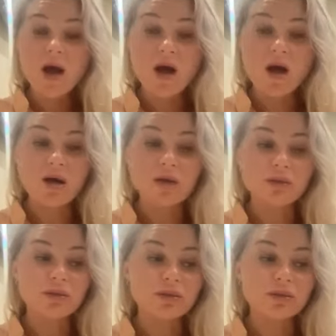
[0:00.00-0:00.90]

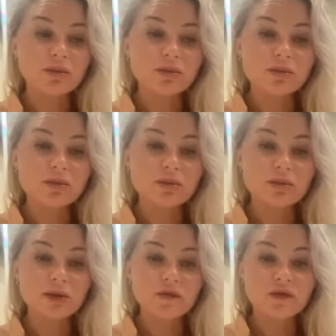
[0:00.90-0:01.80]

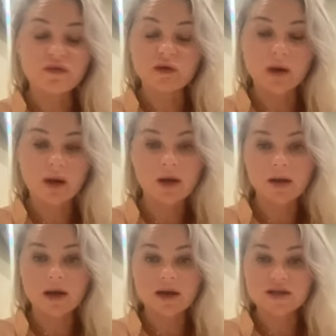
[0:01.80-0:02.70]
If you feel
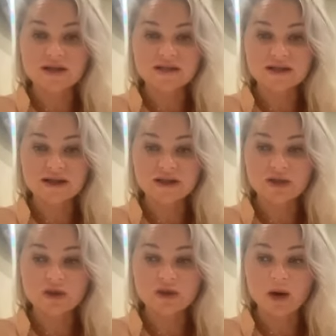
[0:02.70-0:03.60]
like energetically
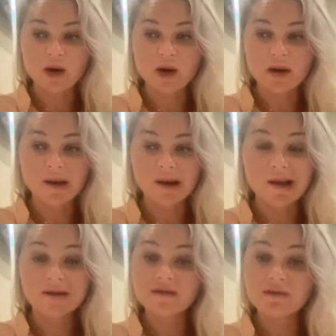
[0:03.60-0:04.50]
you
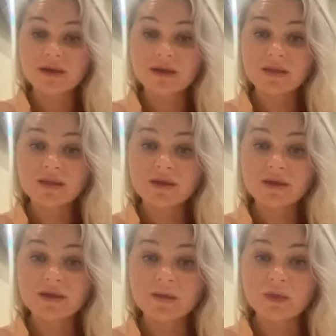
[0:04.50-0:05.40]
let something in that
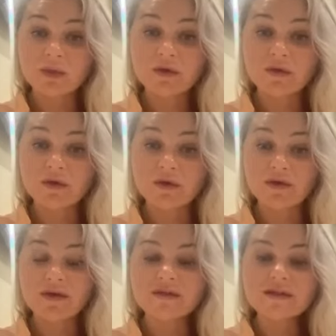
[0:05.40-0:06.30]
you didn't want
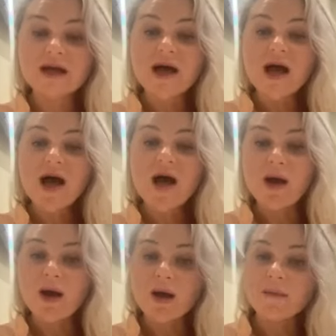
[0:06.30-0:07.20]
to.
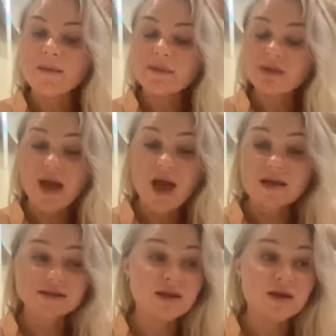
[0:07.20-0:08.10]

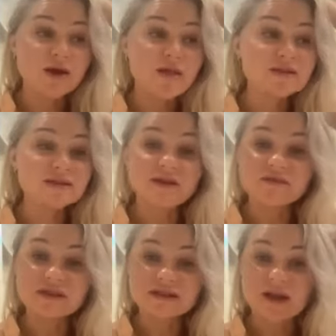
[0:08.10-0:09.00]
Yeah, so there you go. There's
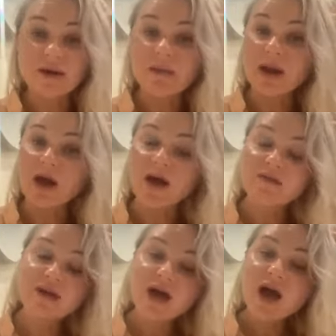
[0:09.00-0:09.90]
enough detail about my
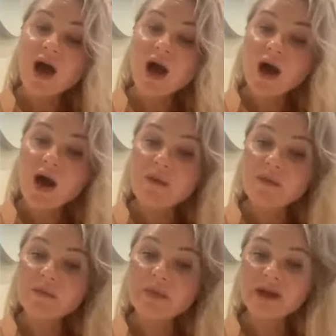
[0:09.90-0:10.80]
life.
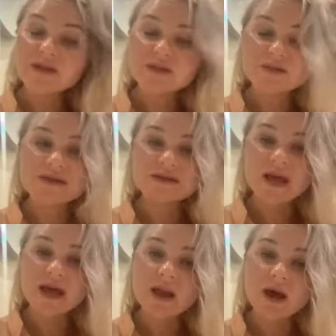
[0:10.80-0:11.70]
But I just want to
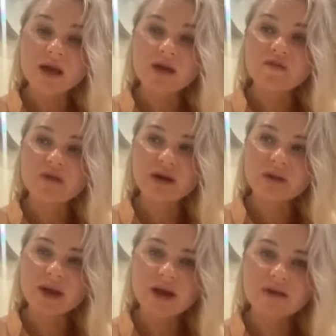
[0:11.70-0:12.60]
say, like, for
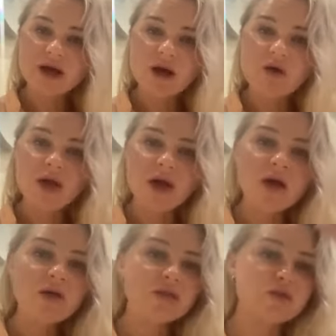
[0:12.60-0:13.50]
anyone else out
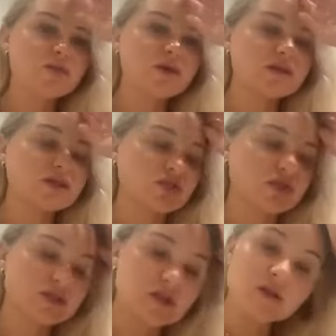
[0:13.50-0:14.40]
there that is
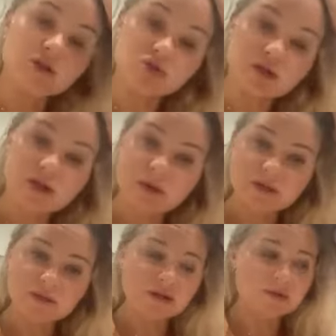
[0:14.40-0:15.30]
interested and intrigued
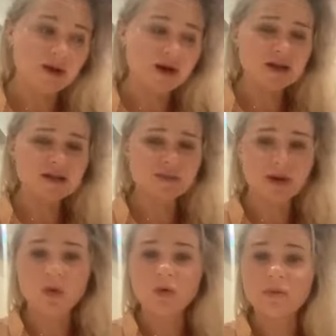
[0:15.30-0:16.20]
by swingers parties,
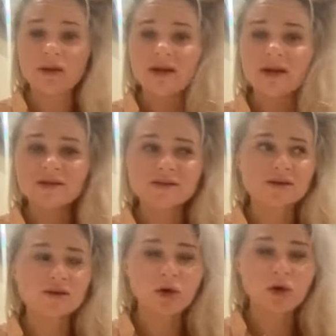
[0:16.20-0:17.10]
by all
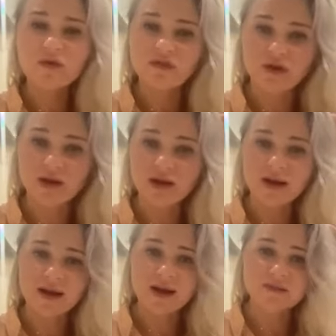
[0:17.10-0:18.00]
means, go for
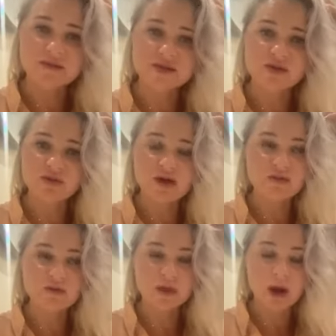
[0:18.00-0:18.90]
it. Like, I'm so
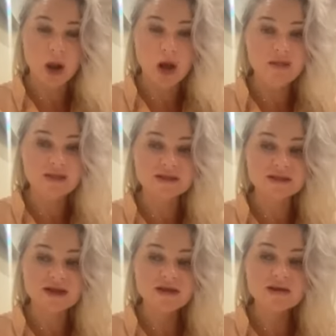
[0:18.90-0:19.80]
grateful that I learned
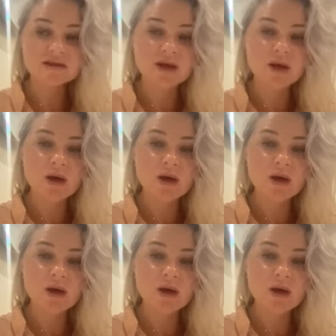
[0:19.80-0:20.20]
these things.